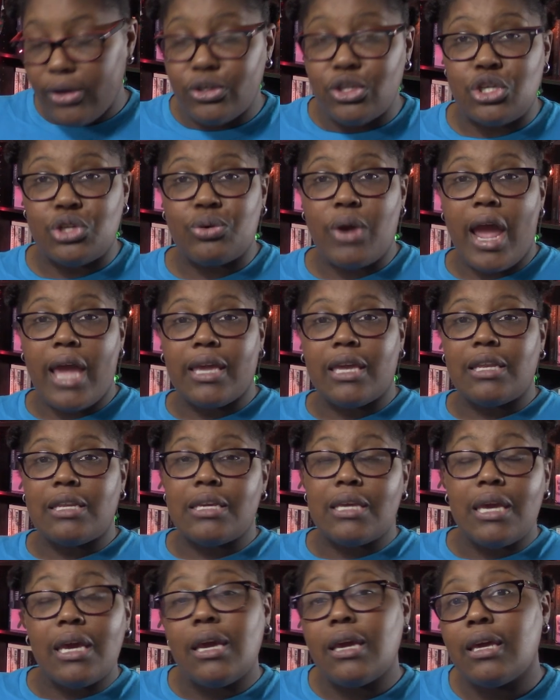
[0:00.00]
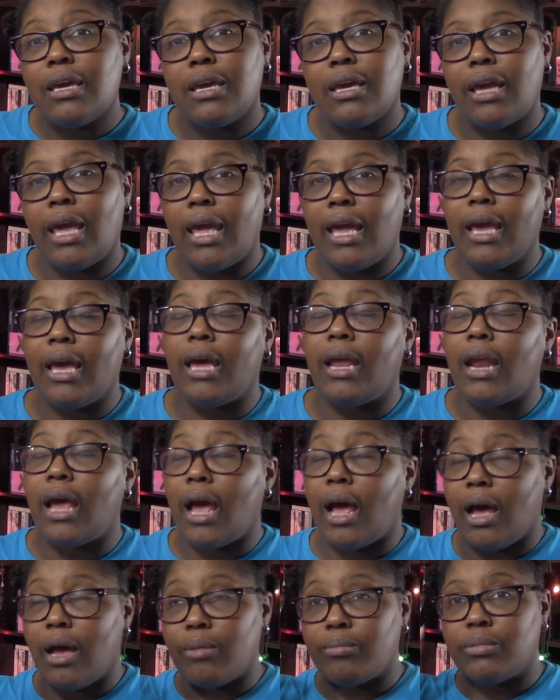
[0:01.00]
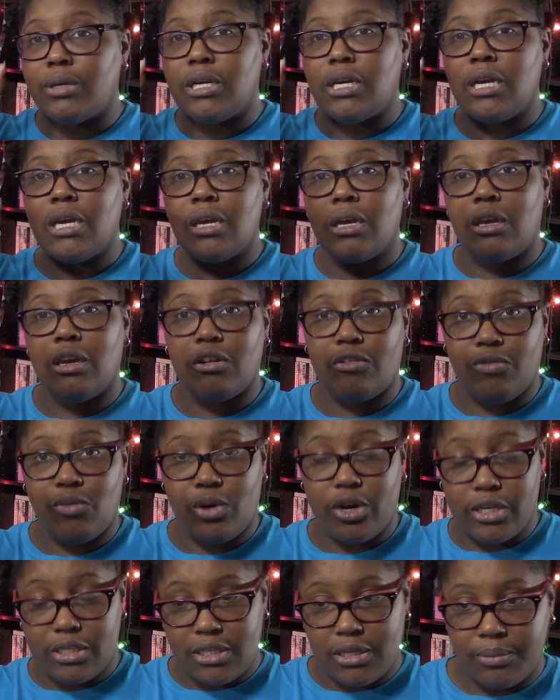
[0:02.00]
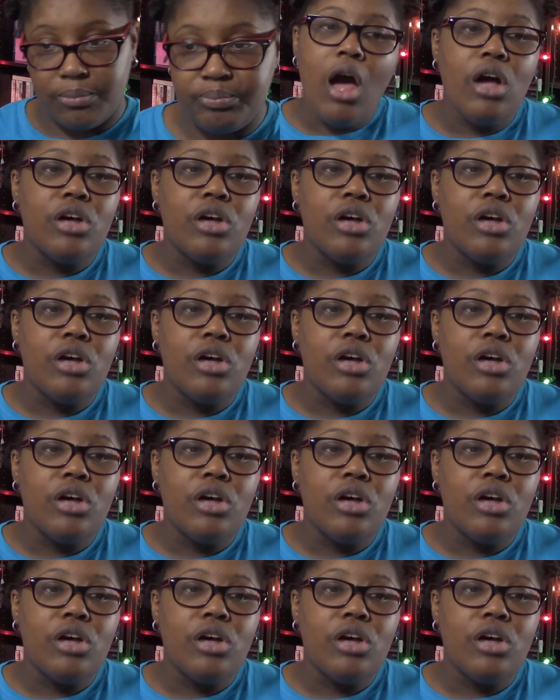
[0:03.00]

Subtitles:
dragon kick, and I'm here for it.